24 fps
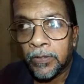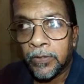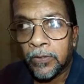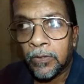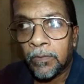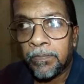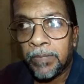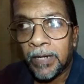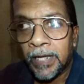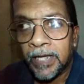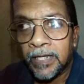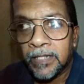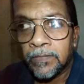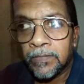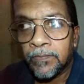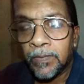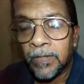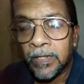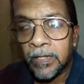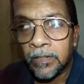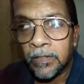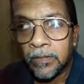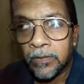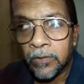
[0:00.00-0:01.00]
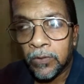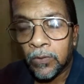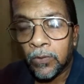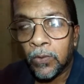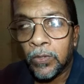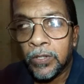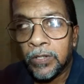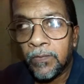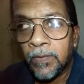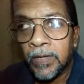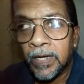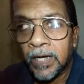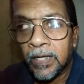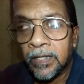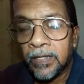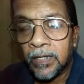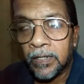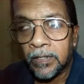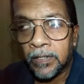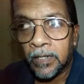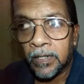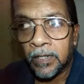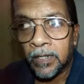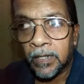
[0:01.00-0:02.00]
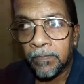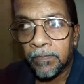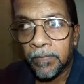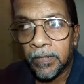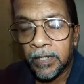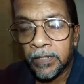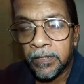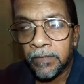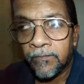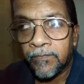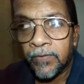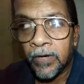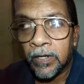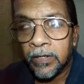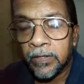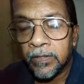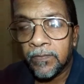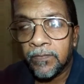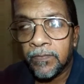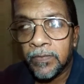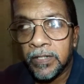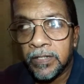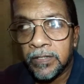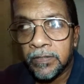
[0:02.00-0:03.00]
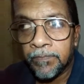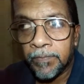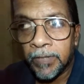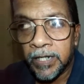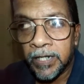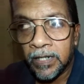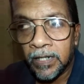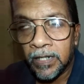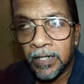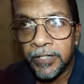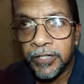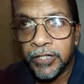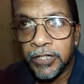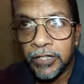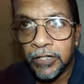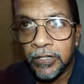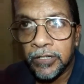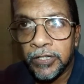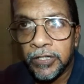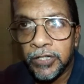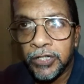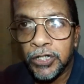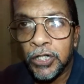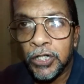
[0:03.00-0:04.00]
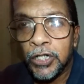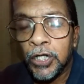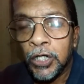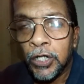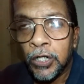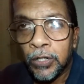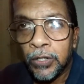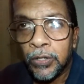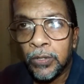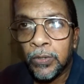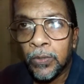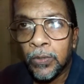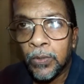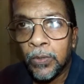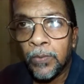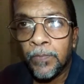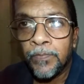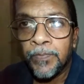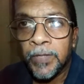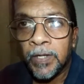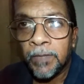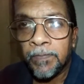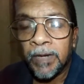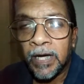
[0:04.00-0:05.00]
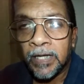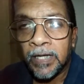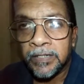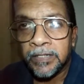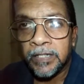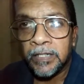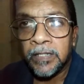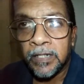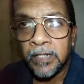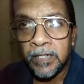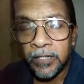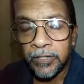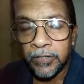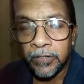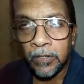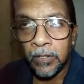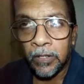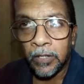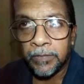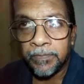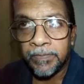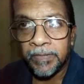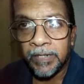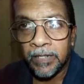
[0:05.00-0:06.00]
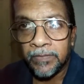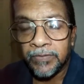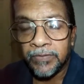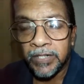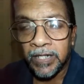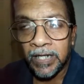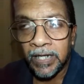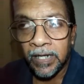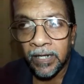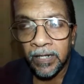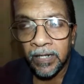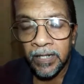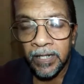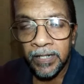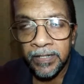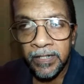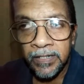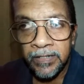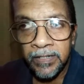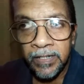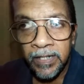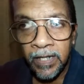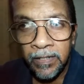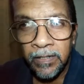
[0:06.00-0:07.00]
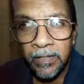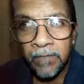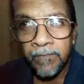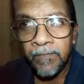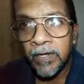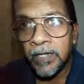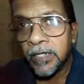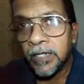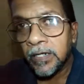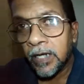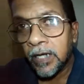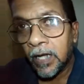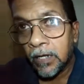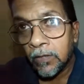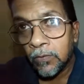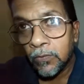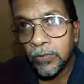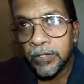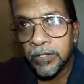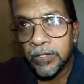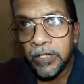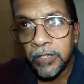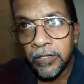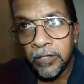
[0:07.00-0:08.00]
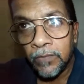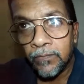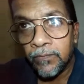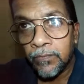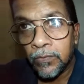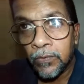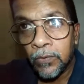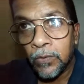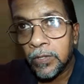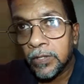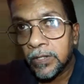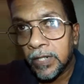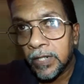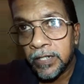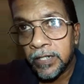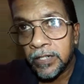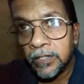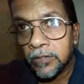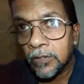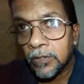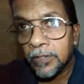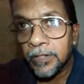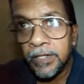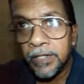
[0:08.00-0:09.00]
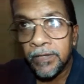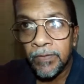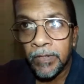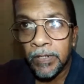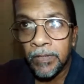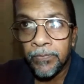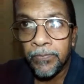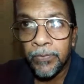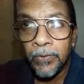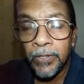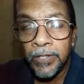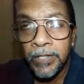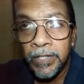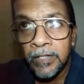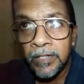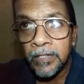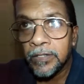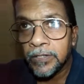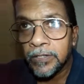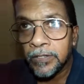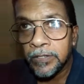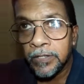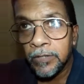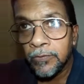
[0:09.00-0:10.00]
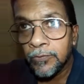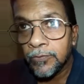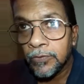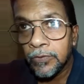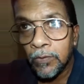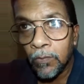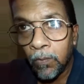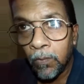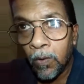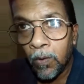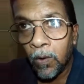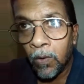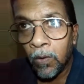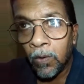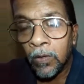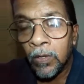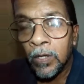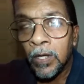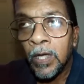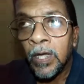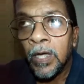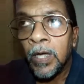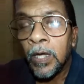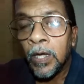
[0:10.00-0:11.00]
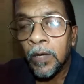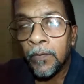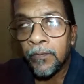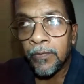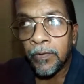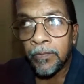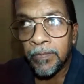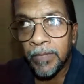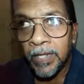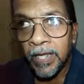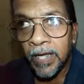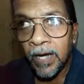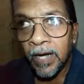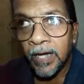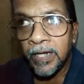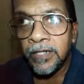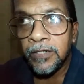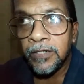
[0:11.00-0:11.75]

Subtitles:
place where road where the in front of this particular church, passing the National Hospital of Sri Lanka. There's another very narrow stretch of road that is not developed for years due to the war. From there it